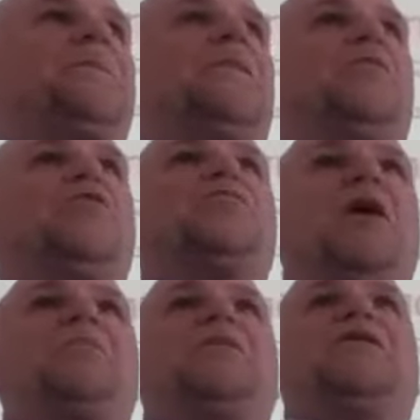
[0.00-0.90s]
which
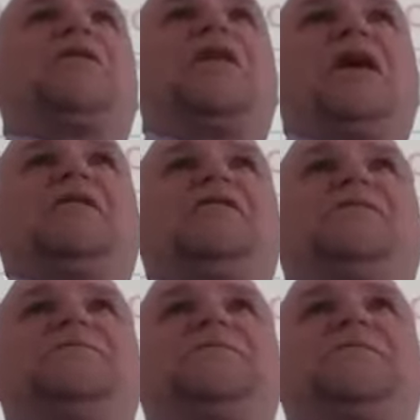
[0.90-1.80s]
might be the case.
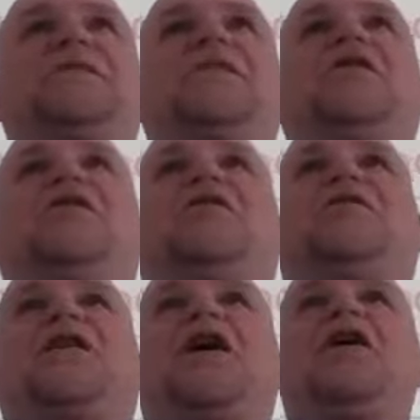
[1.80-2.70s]

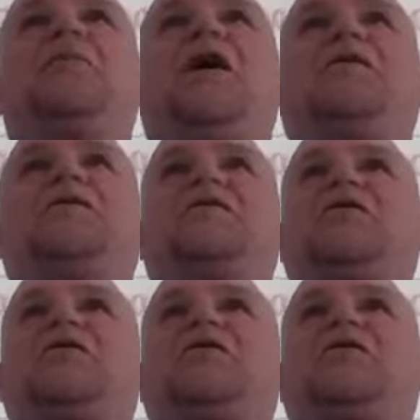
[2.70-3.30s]
Forget about